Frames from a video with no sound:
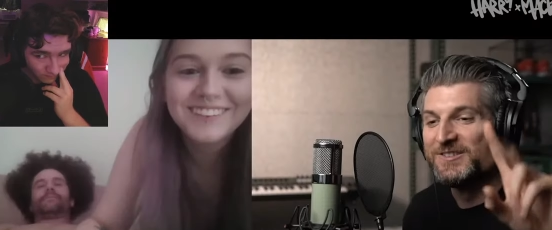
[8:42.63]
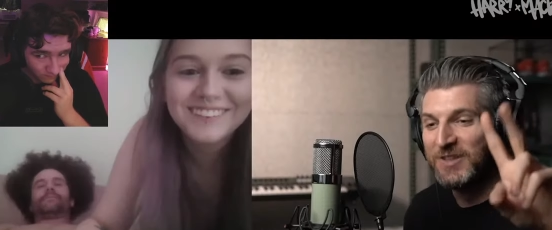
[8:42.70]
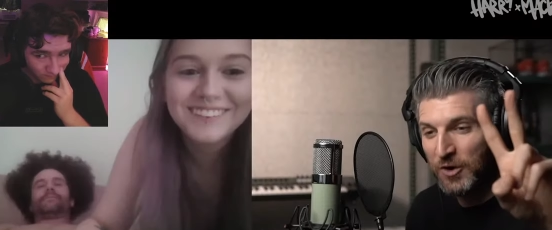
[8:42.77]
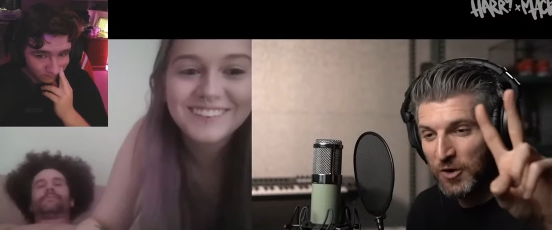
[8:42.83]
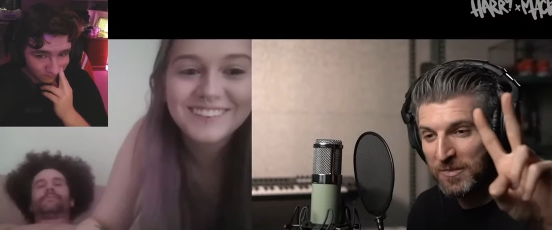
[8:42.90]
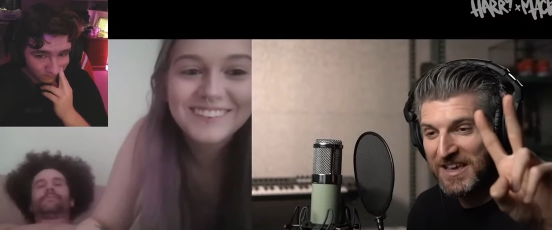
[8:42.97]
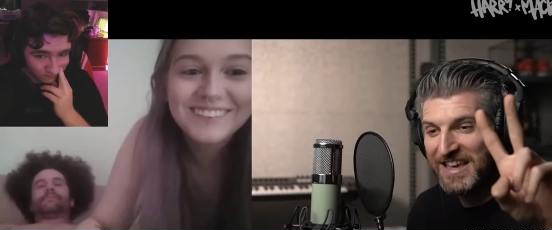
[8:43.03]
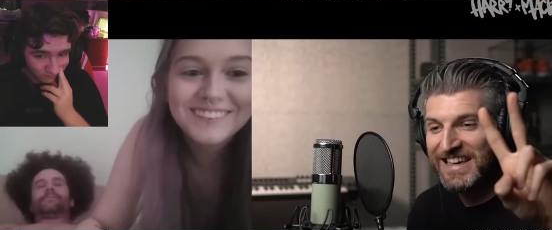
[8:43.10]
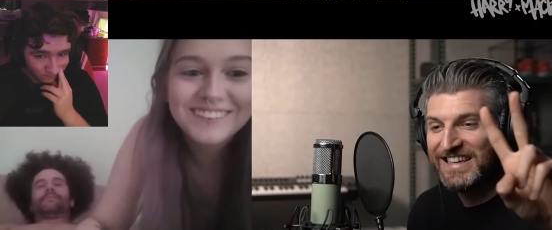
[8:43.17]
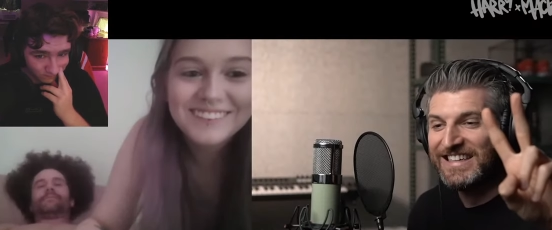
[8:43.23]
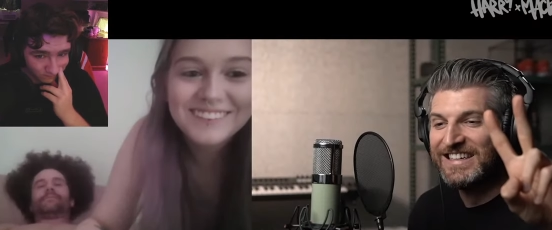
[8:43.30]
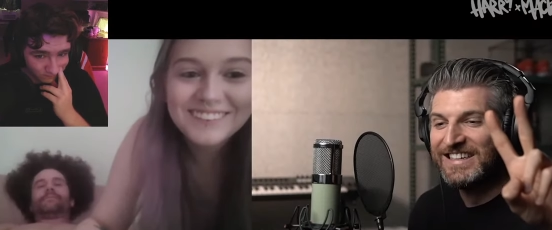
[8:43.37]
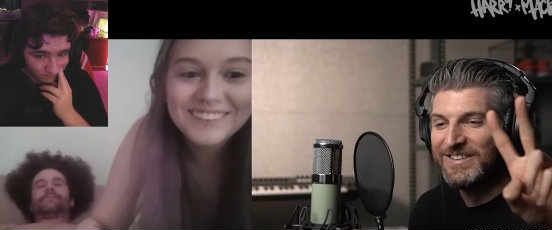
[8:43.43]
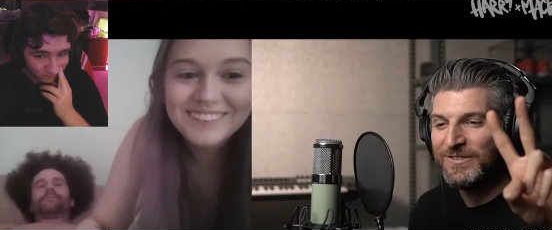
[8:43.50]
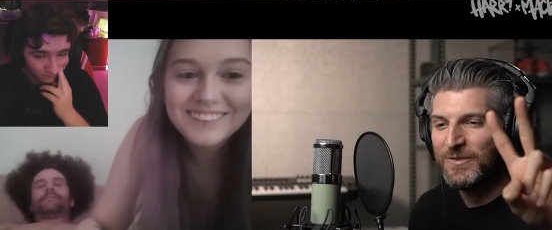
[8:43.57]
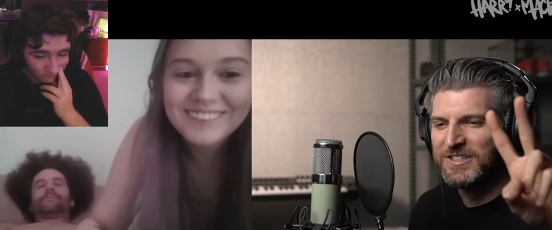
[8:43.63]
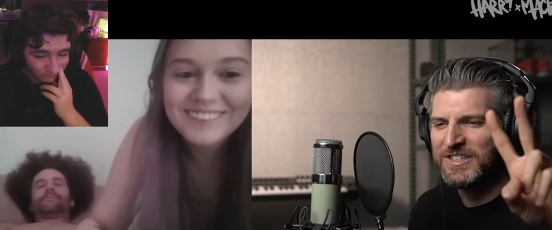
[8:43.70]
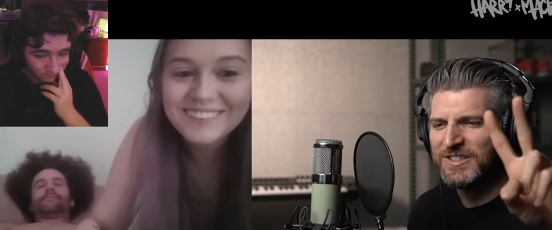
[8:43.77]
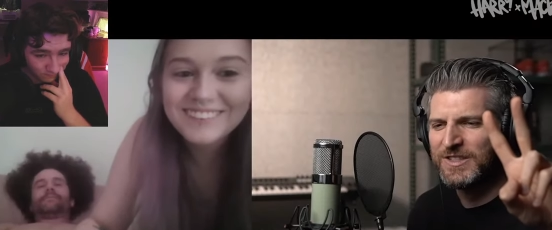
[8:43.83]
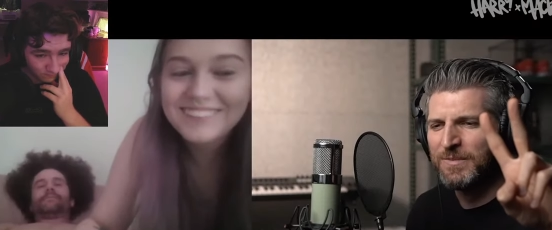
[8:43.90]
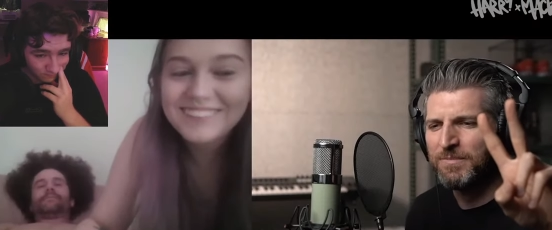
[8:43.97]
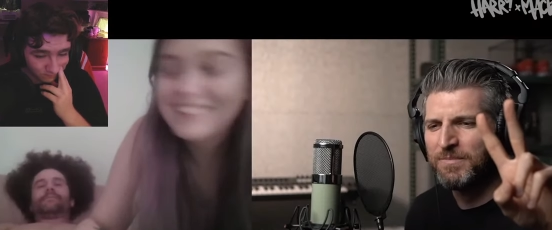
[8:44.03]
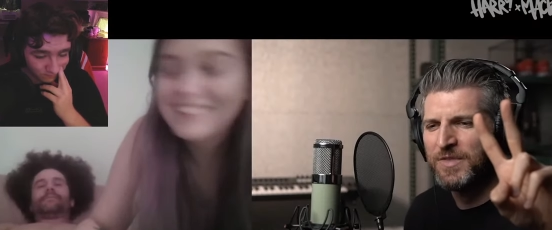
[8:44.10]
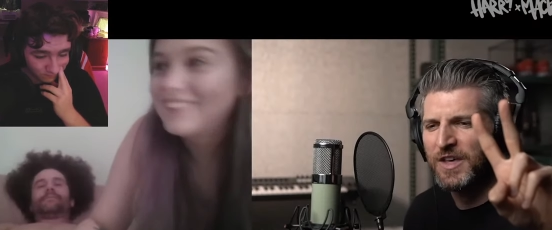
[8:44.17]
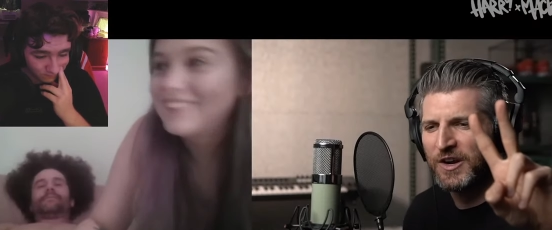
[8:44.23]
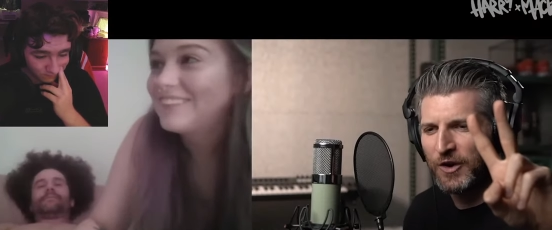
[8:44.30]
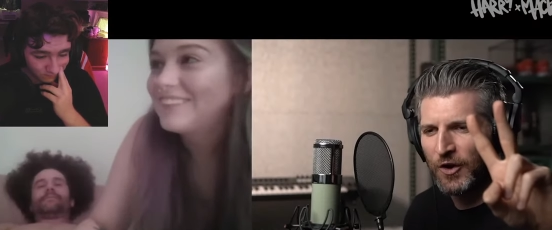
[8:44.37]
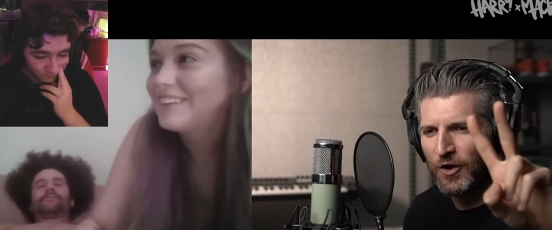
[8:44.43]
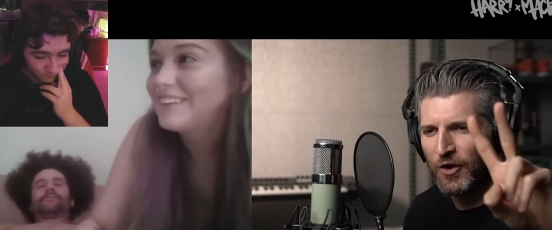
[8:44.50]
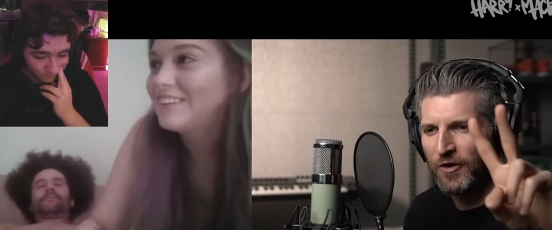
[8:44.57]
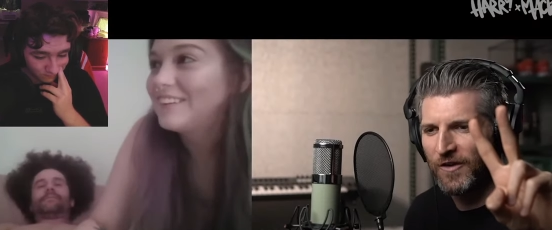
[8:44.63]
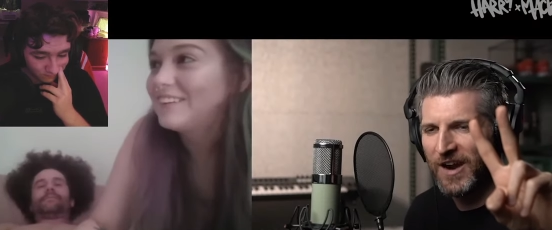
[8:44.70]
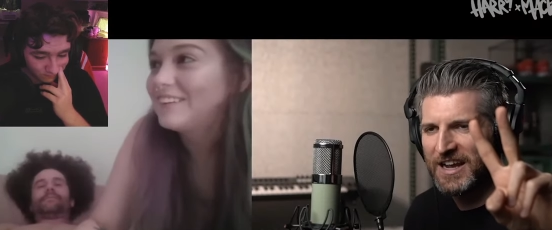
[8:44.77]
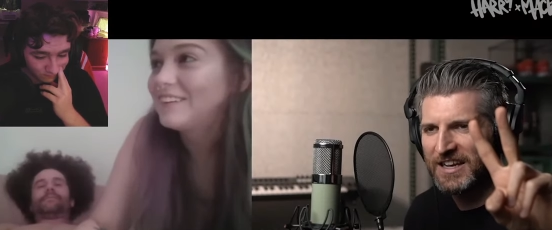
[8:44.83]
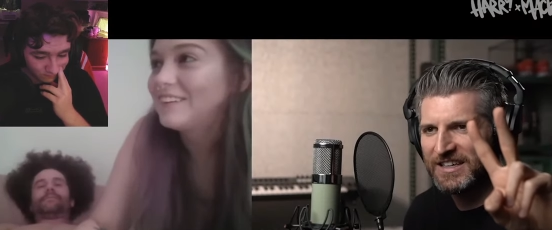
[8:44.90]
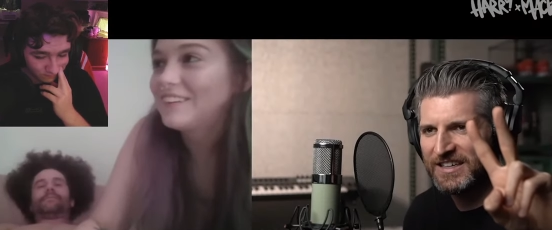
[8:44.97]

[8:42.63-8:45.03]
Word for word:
Speaker 1: Doobie, which is the the girl, right?